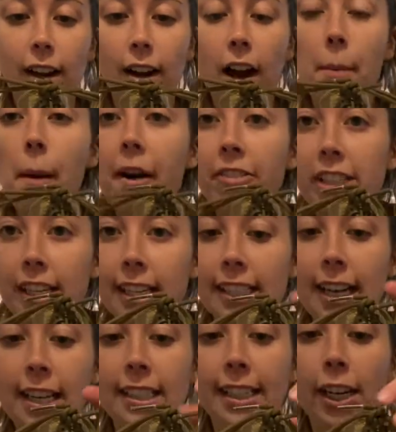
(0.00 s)
Obviously as
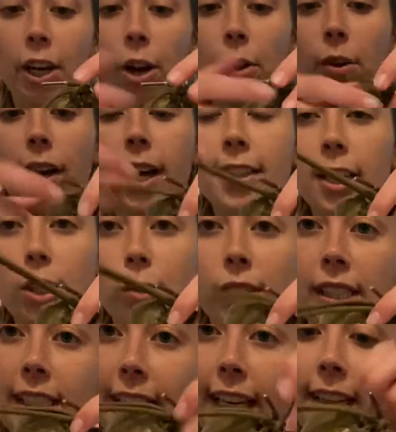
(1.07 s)
tight as they go, and then you
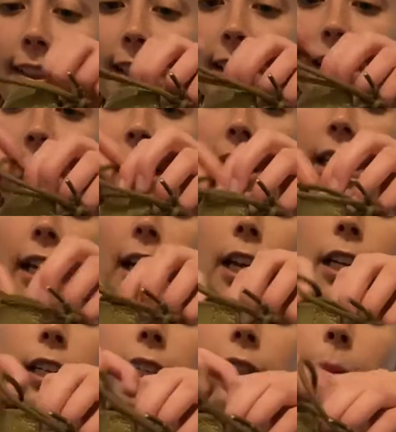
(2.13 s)
stick this in
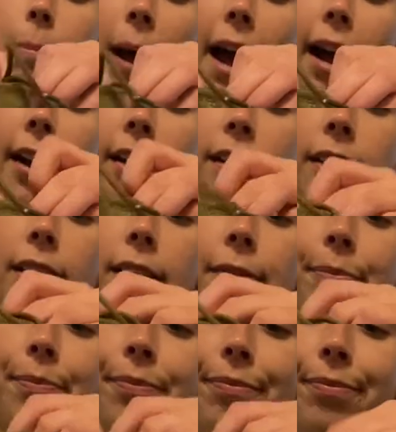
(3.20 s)
to the back
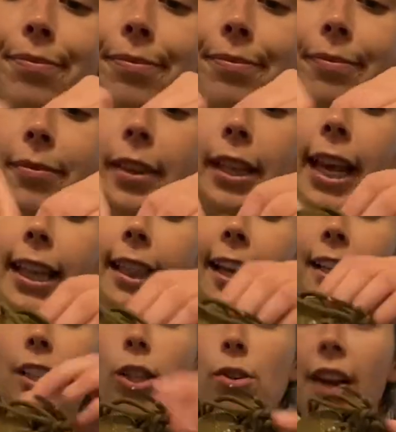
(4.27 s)
like
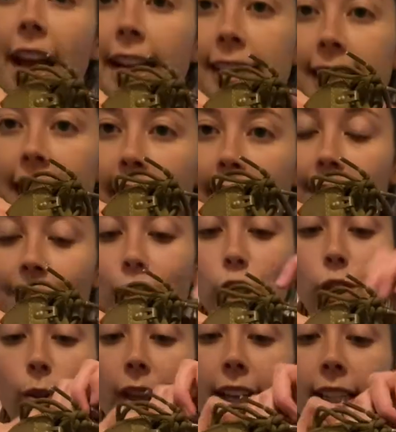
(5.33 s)
this, so you can't see any of the
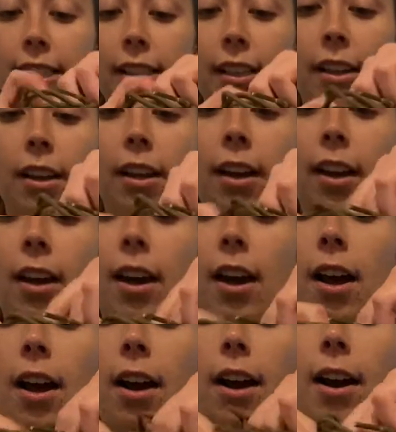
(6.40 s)
shoelace.
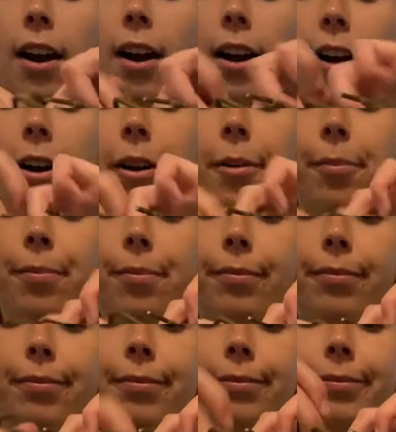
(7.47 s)

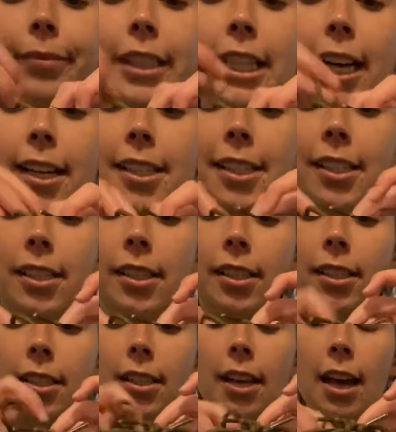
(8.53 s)
Yes,
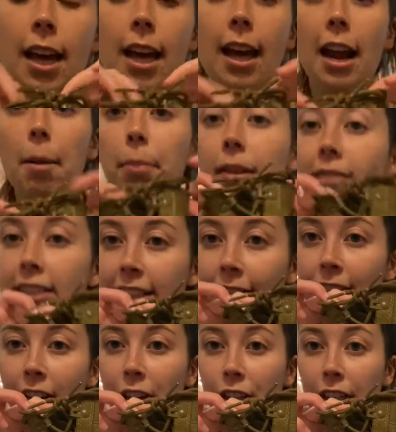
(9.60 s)
and I believe that's
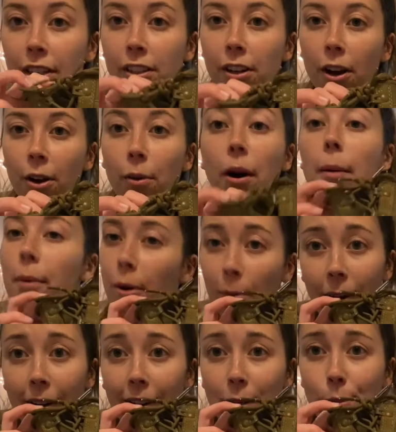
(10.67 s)
everything you need to know about
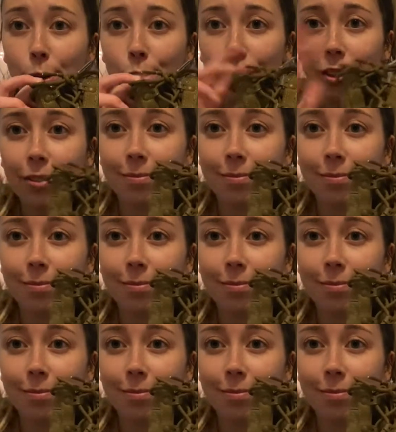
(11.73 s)
wearing the boots.